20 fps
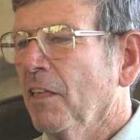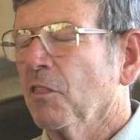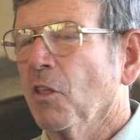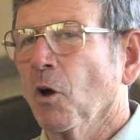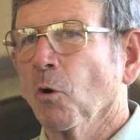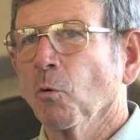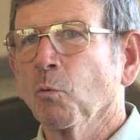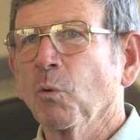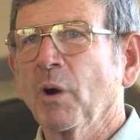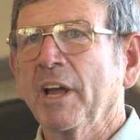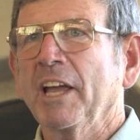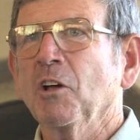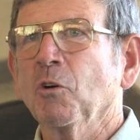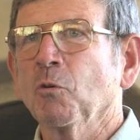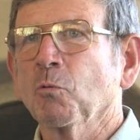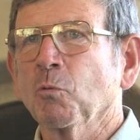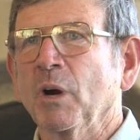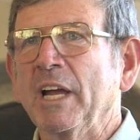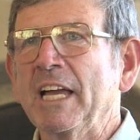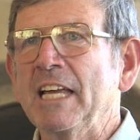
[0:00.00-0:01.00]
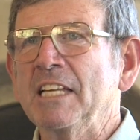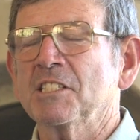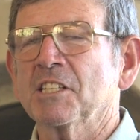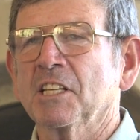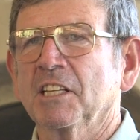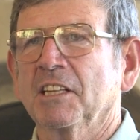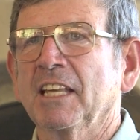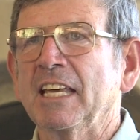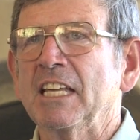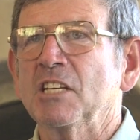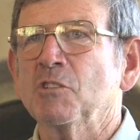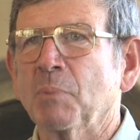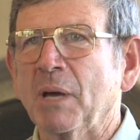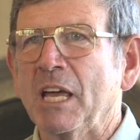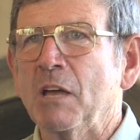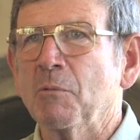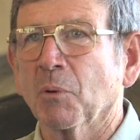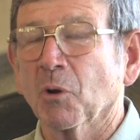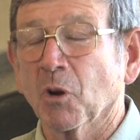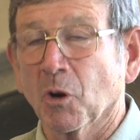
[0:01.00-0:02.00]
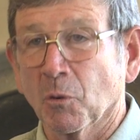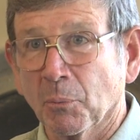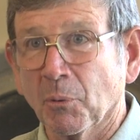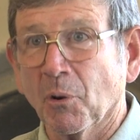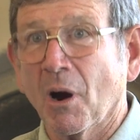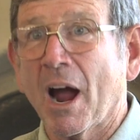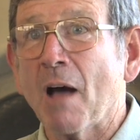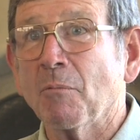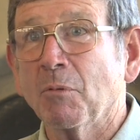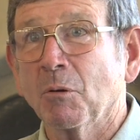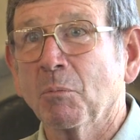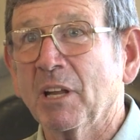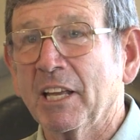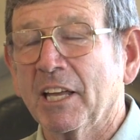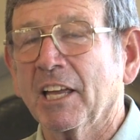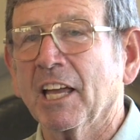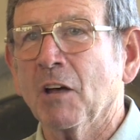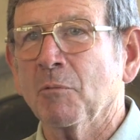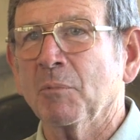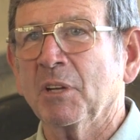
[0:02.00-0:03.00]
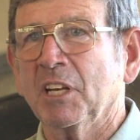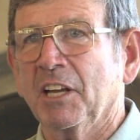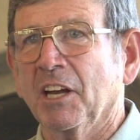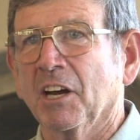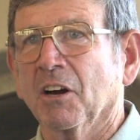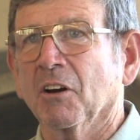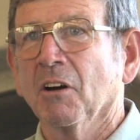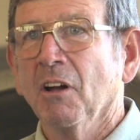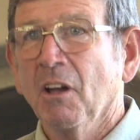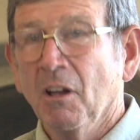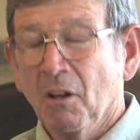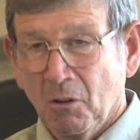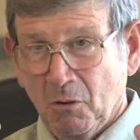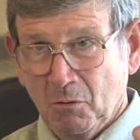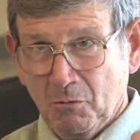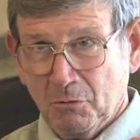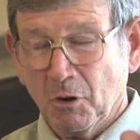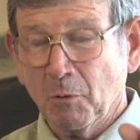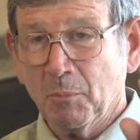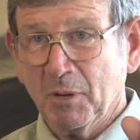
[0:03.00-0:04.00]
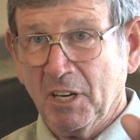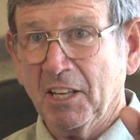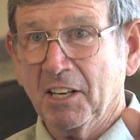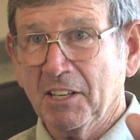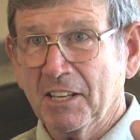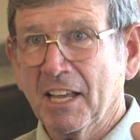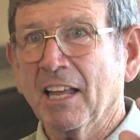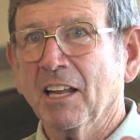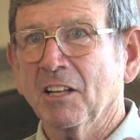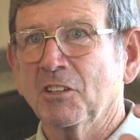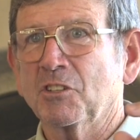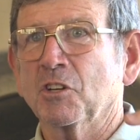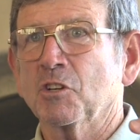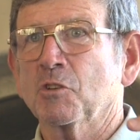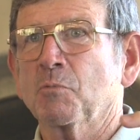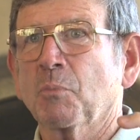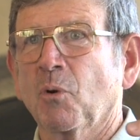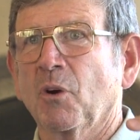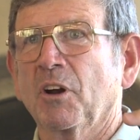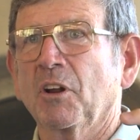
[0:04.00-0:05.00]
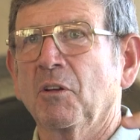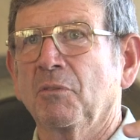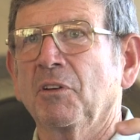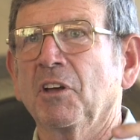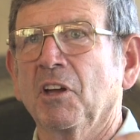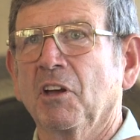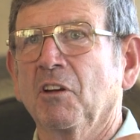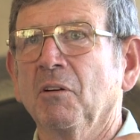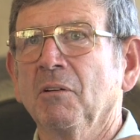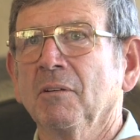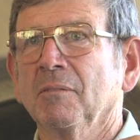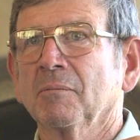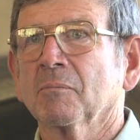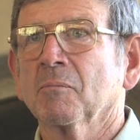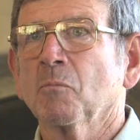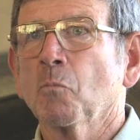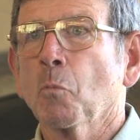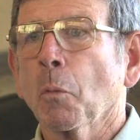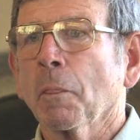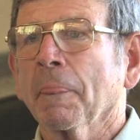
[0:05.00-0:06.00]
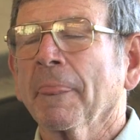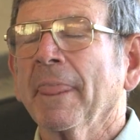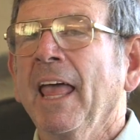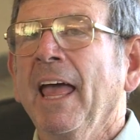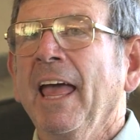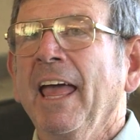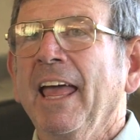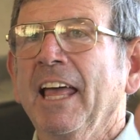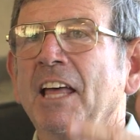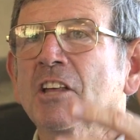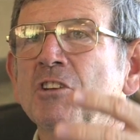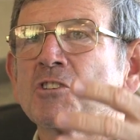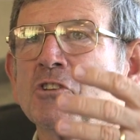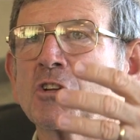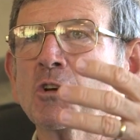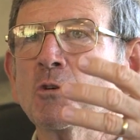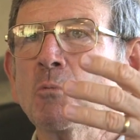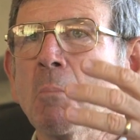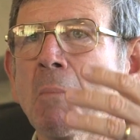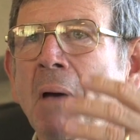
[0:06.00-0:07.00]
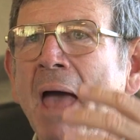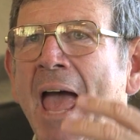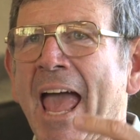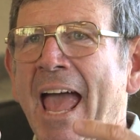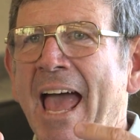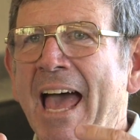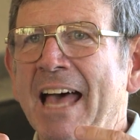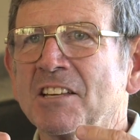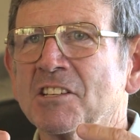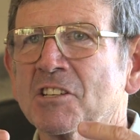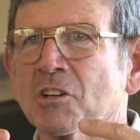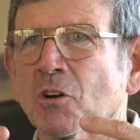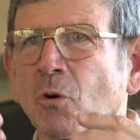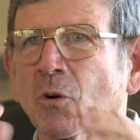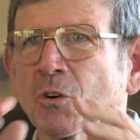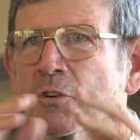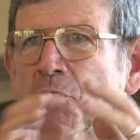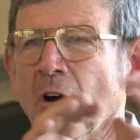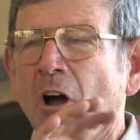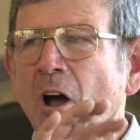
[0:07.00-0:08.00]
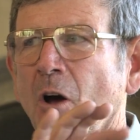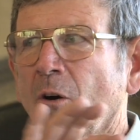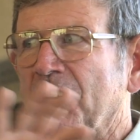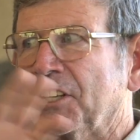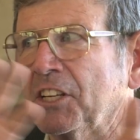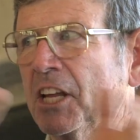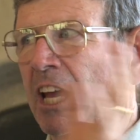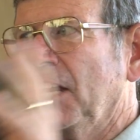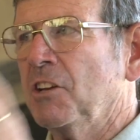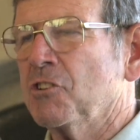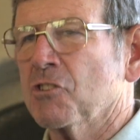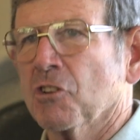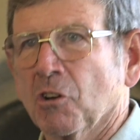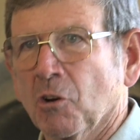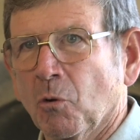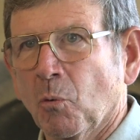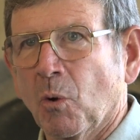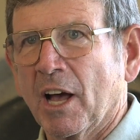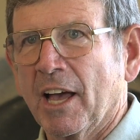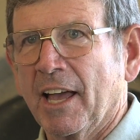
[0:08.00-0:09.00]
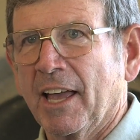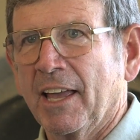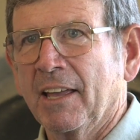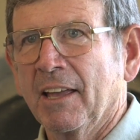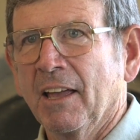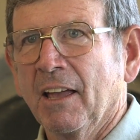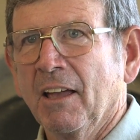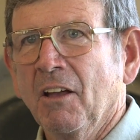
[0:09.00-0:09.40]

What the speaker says: The real reason these people are probably coming here from an intelligence point of view is to mask or draw attention away